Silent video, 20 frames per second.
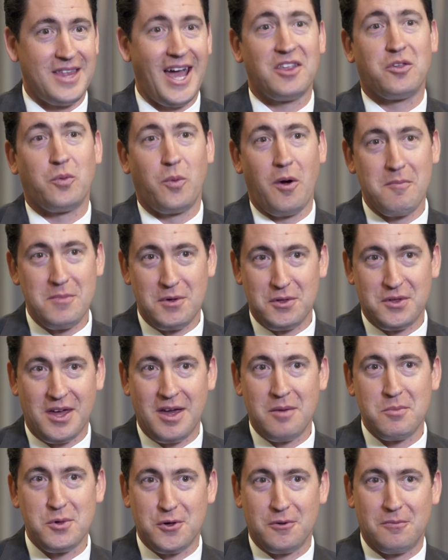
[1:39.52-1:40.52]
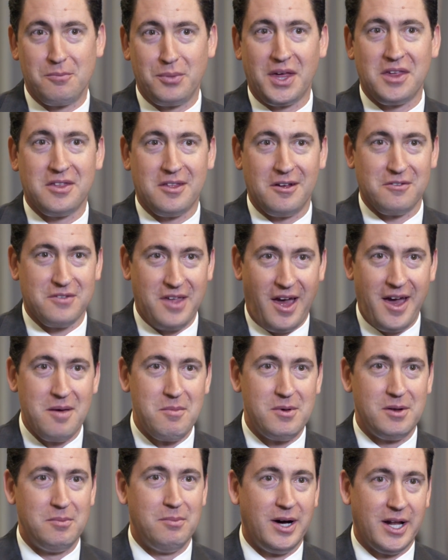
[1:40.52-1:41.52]
that's where museums should place their
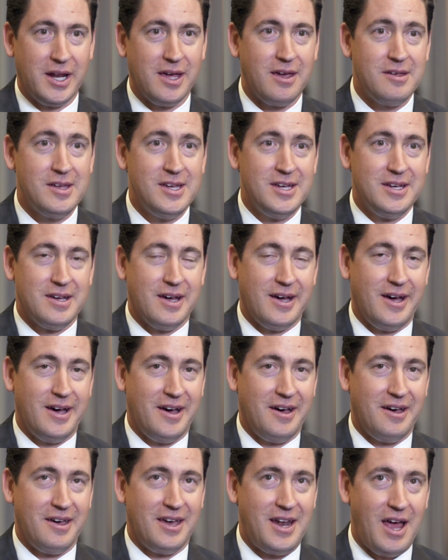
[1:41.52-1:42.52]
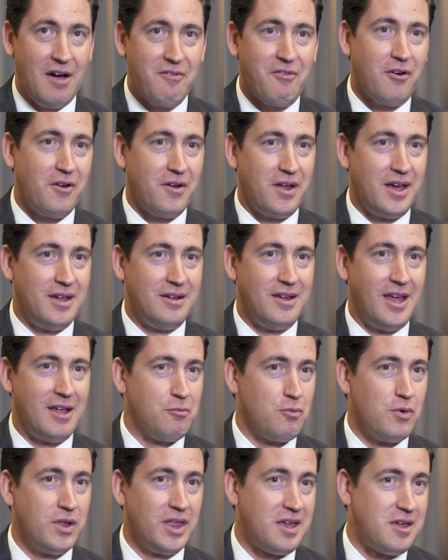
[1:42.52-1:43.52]
time and money and effort and
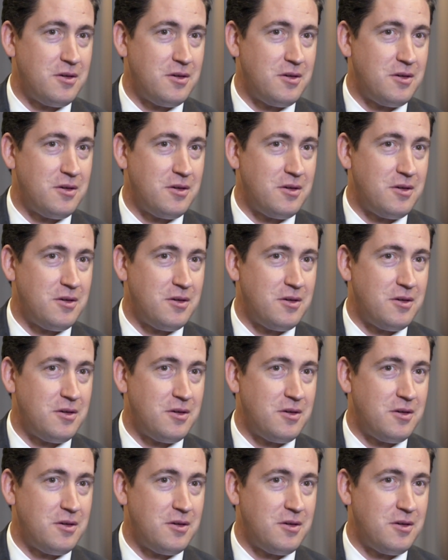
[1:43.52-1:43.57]
really